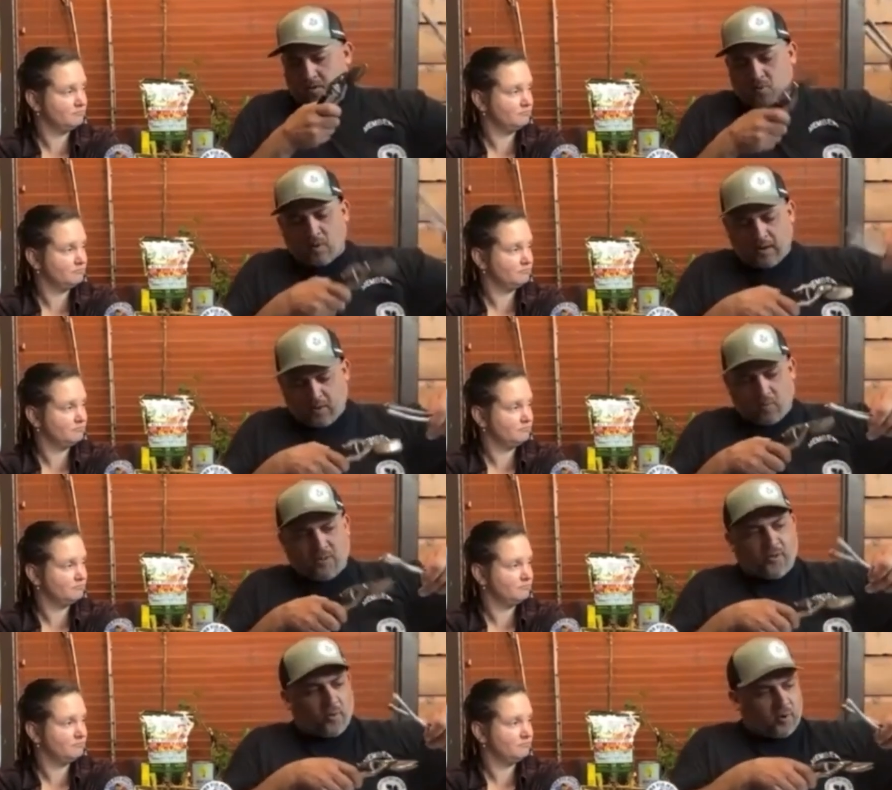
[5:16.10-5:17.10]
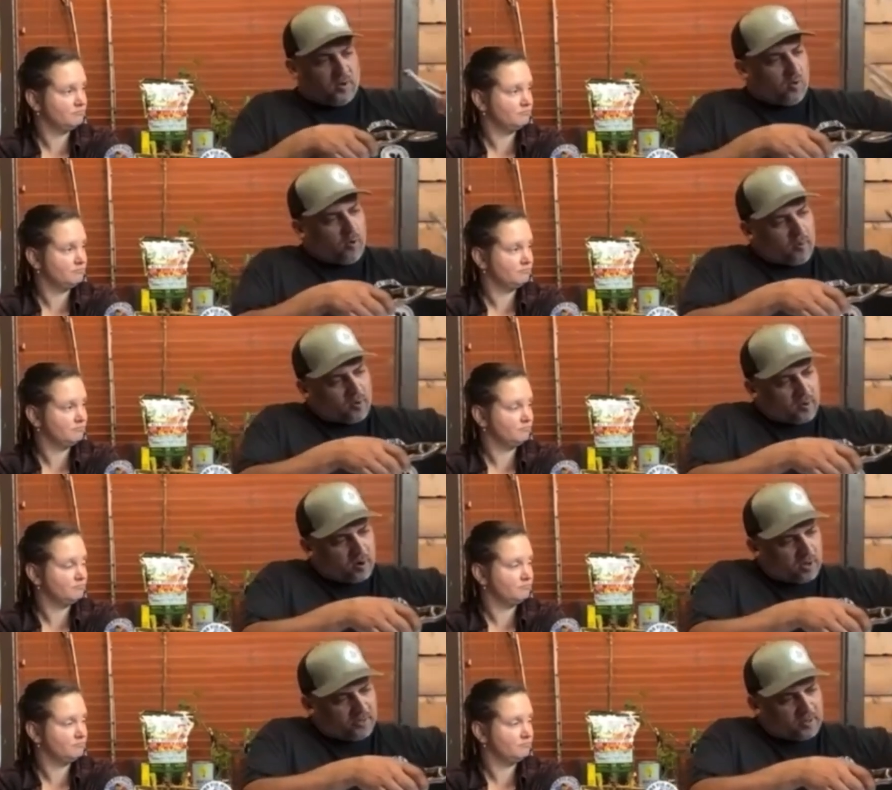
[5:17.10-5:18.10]
Speaker 1: already with the rooting hormone
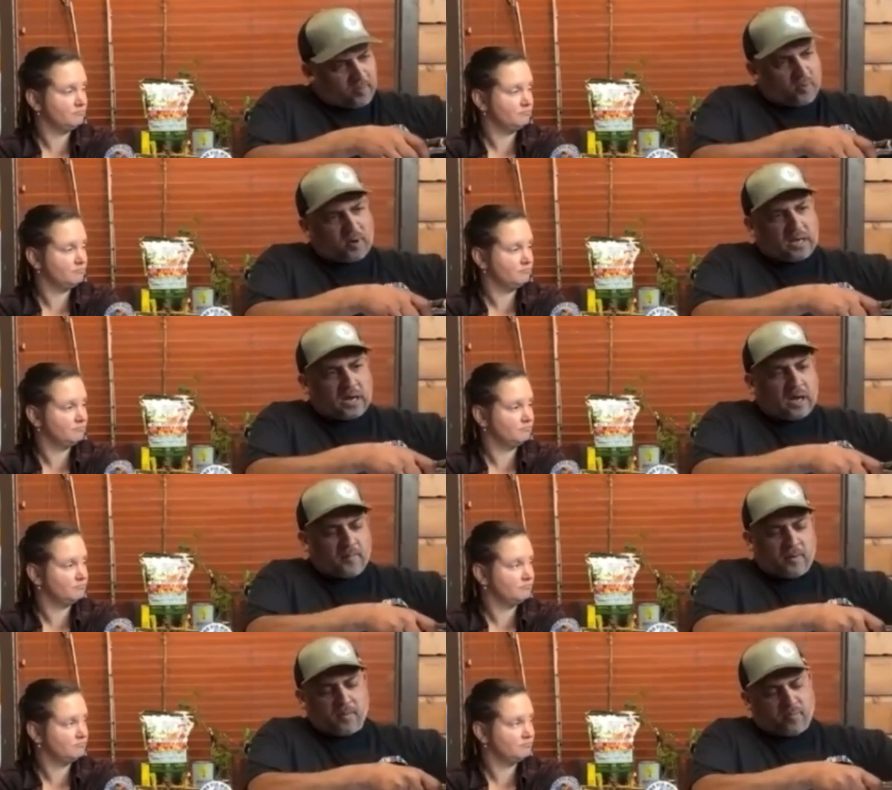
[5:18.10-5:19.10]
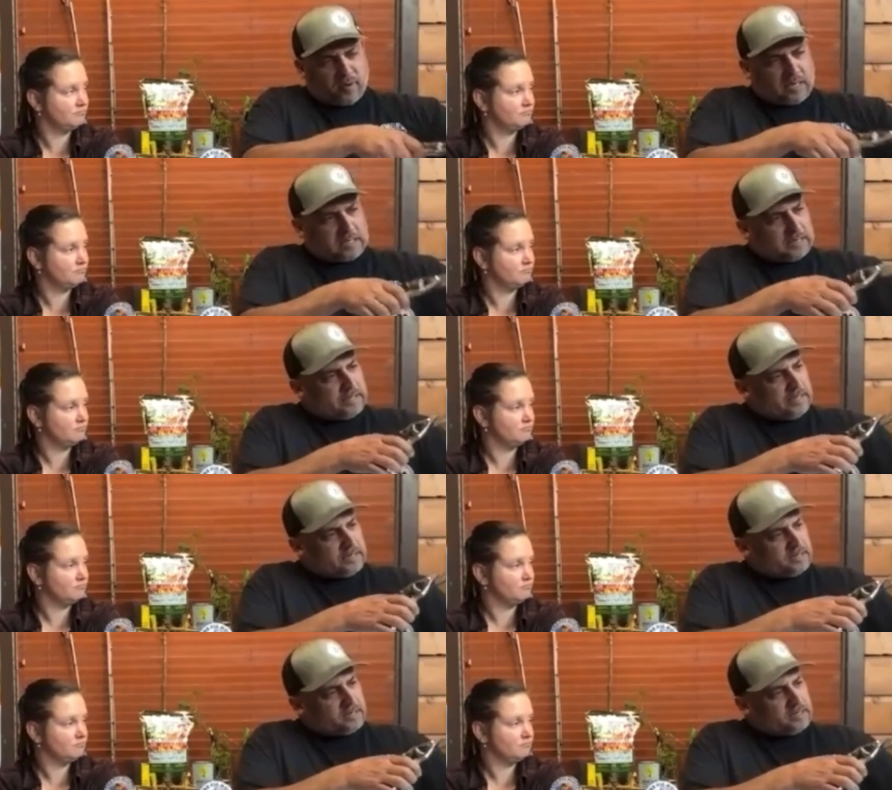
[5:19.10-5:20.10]
on them. They already come
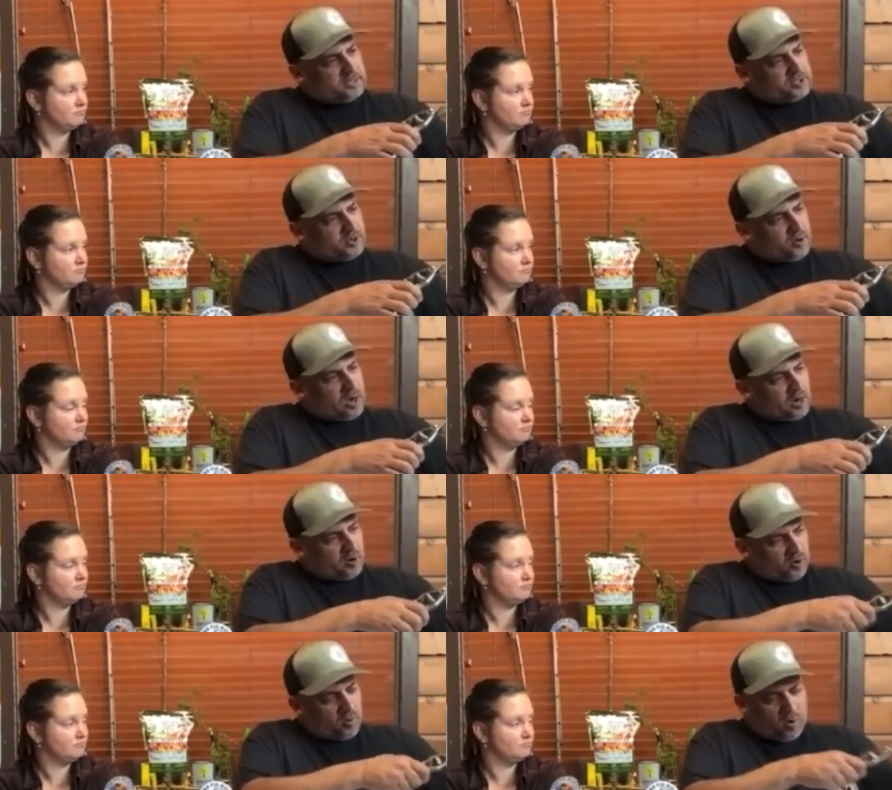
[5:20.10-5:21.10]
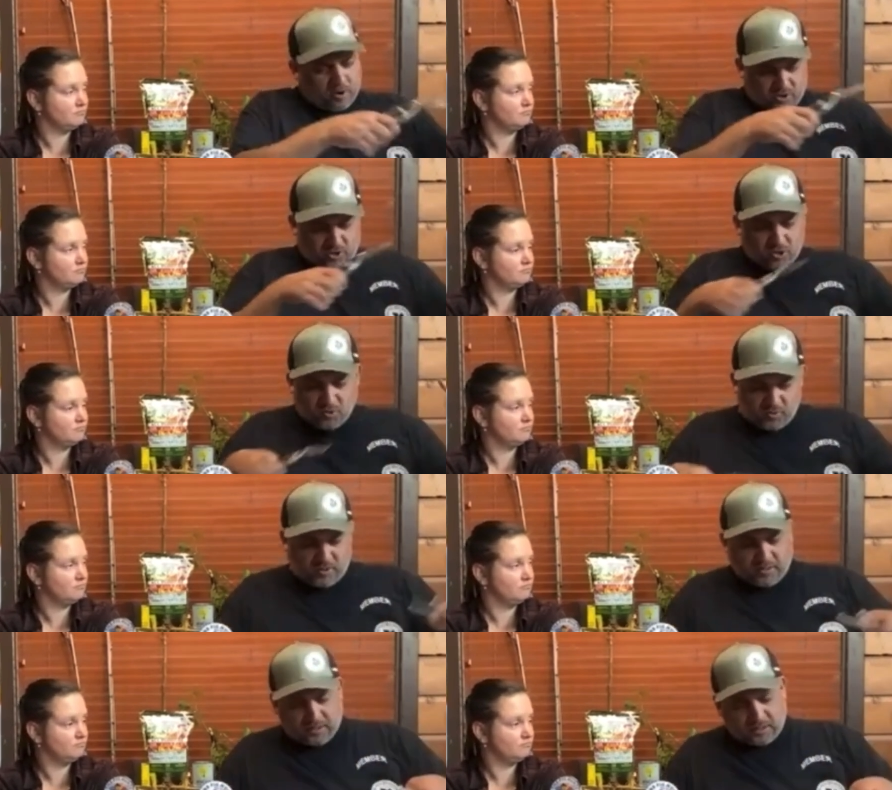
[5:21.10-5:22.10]
pre-cleaned. So you're not going to want to do
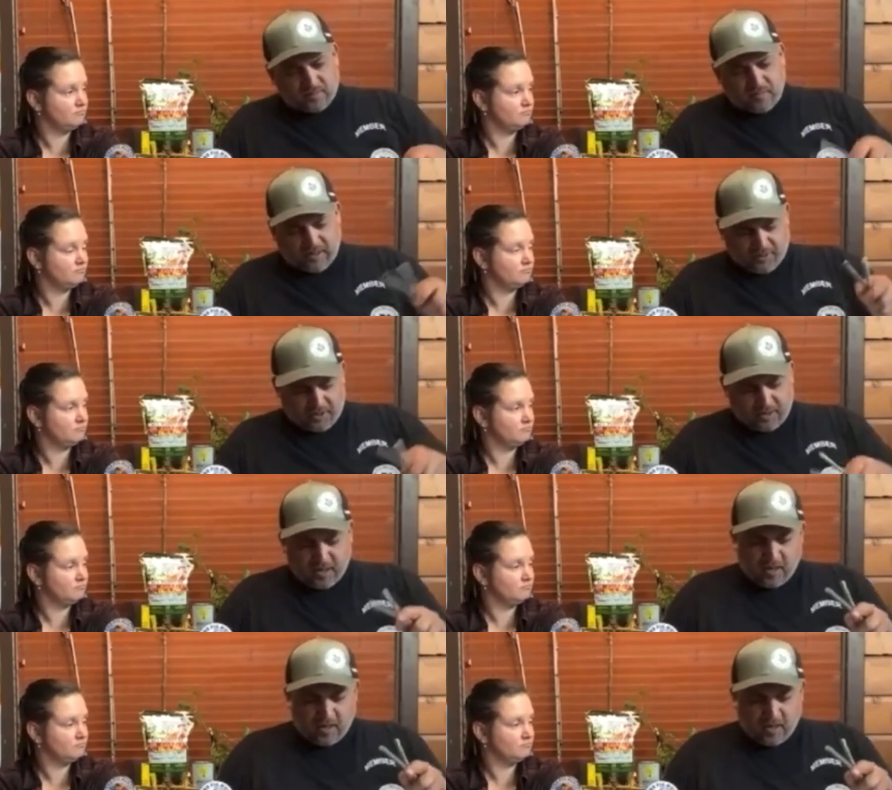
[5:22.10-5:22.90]
this method.